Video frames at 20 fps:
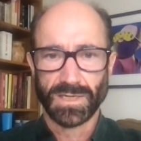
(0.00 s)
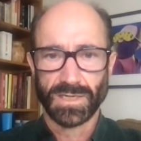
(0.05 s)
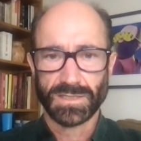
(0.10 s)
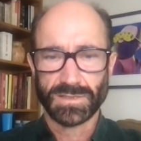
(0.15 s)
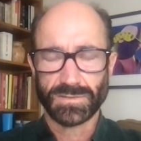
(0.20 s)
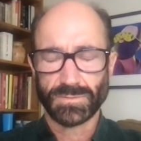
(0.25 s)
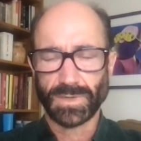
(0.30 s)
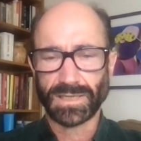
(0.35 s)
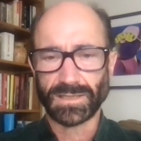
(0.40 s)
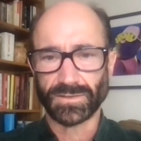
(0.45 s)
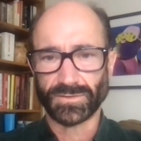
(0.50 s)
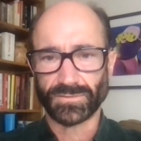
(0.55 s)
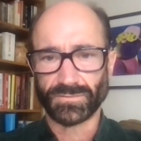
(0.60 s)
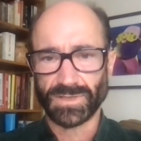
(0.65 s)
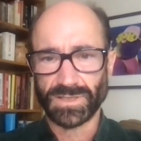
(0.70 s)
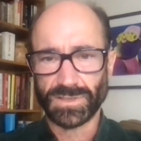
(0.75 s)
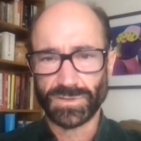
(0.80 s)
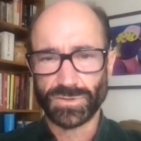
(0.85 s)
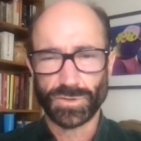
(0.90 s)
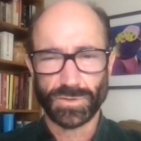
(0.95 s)
as well as
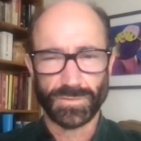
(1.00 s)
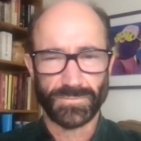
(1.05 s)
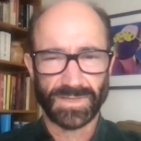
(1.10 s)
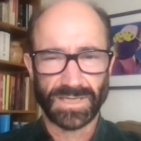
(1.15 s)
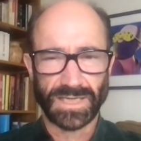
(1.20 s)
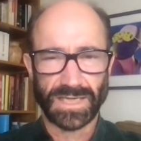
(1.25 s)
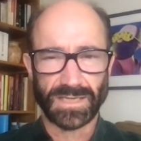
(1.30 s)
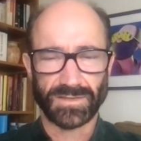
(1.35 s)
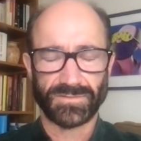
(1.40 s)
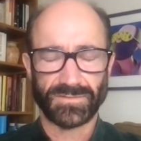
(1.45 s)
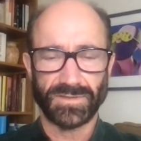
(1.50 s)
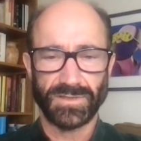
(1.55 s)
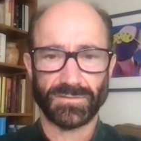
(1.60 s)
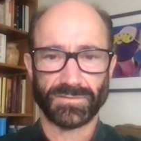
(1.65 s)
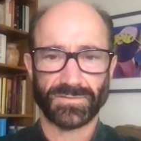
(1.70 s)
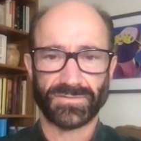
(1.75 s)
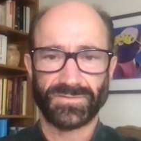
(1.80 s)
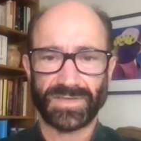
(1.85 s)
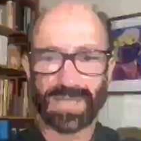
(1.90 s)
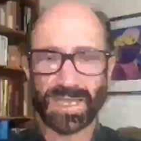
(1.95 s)
rejuvenating, so
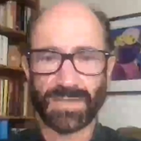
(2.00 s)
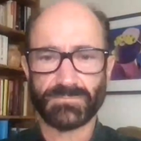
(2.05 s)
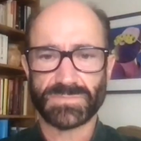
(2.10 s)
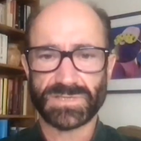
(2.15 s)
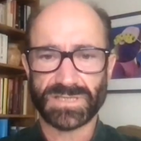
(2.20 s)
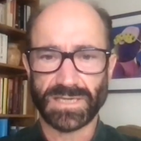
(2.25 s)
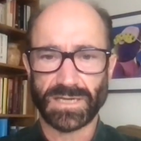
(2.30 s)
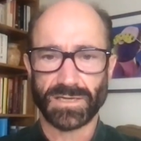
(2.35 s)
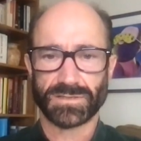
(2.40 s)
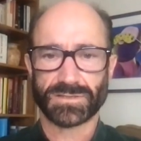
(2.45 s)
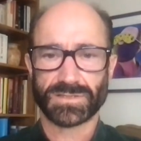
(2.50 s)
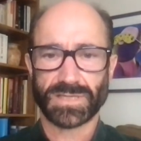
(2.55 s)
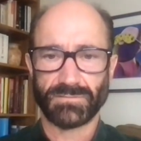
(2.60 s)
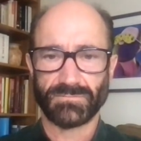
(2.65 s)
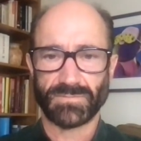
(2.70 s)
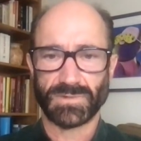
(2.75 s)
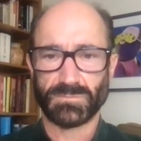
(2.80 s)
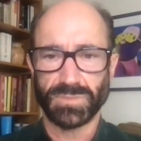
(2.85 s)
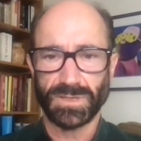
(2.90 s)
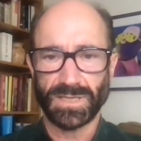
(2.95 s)
your stem cells
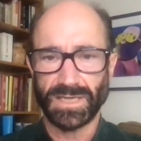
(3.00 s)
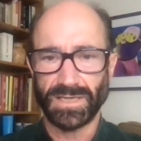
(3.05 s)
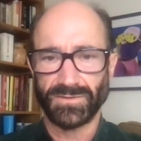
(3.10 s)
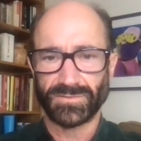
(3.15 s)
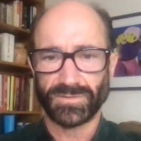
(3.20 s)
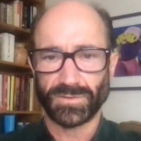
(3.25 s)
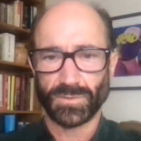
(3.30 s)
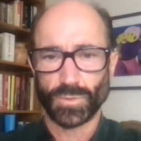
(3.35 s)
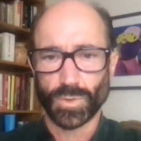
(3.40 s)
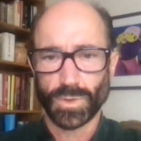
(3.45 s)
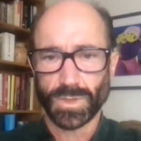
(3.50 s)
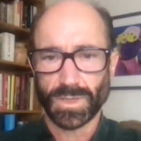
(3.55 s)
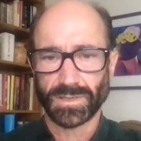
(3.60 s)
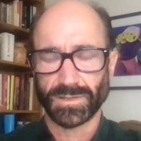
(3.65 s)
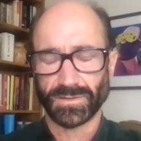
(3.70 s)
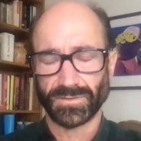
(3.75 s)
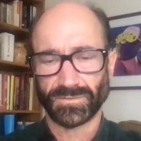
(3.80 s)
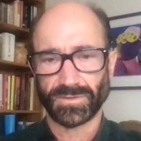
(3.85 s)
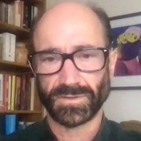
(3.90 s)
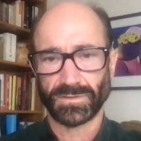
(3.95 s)
can replace
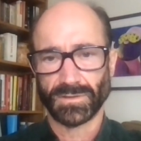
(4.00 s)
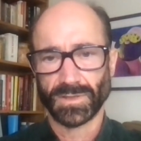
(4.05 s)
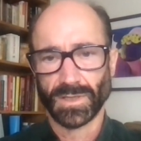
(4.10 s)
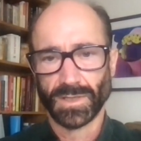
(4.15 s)
organs.